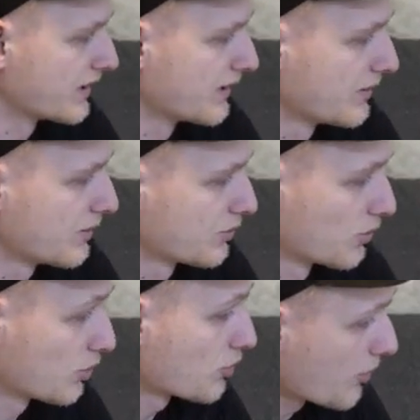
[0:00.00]
So good
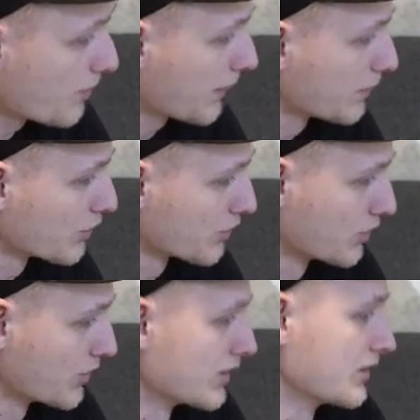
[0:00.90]
job, Pablo's a good
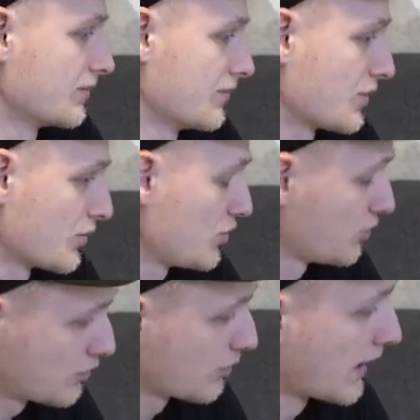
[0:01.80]
one, because you
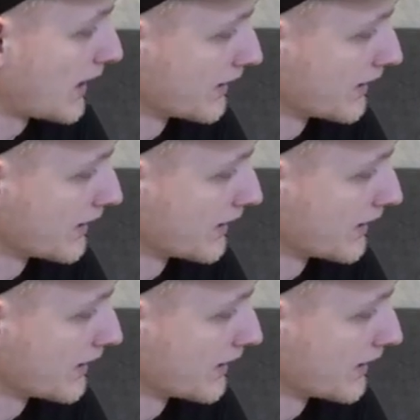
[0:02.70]
two aren't.